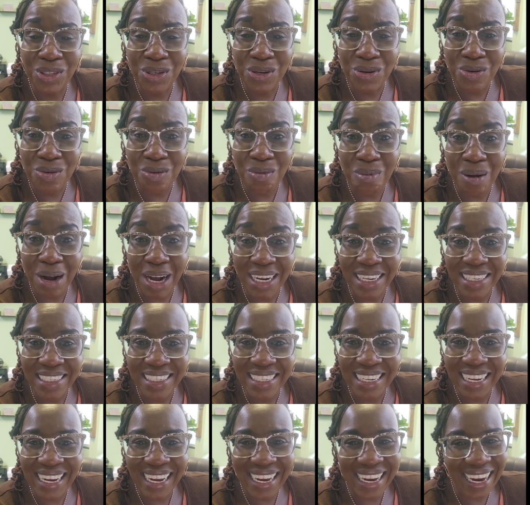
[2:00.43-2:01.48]
toolbox
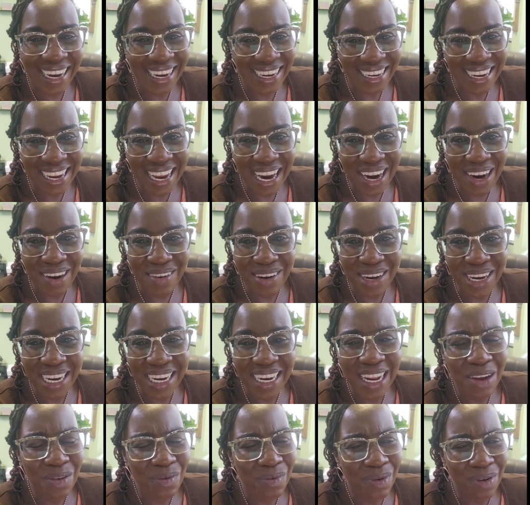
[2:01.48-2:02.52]
and carry
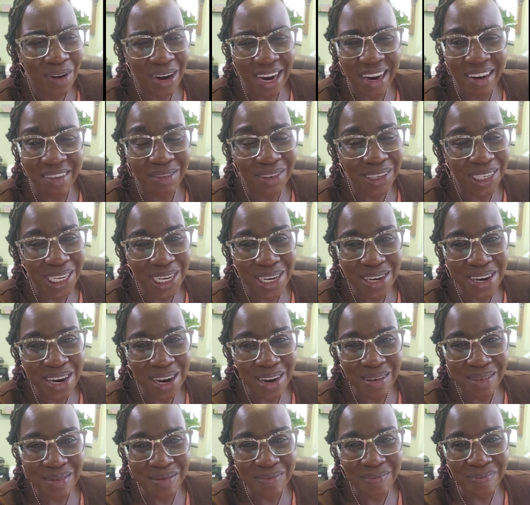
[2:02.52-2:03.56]
it wherever you
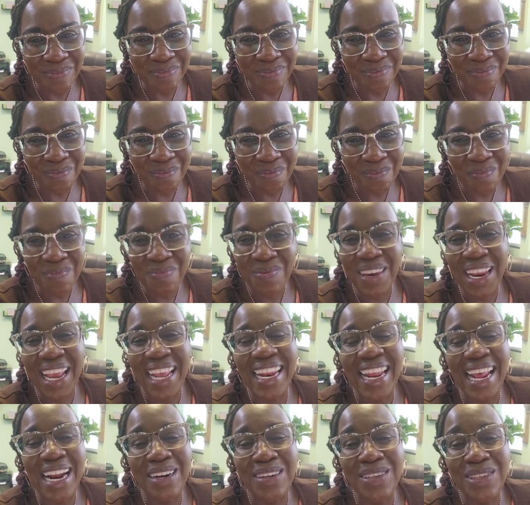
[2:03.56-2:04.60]
go.
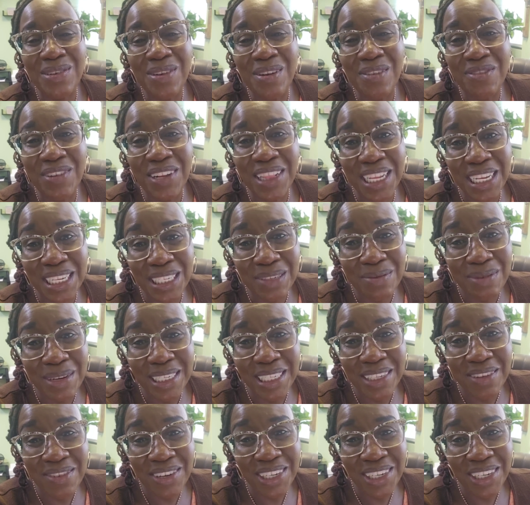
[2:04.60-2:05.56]
And that'll do it for this week's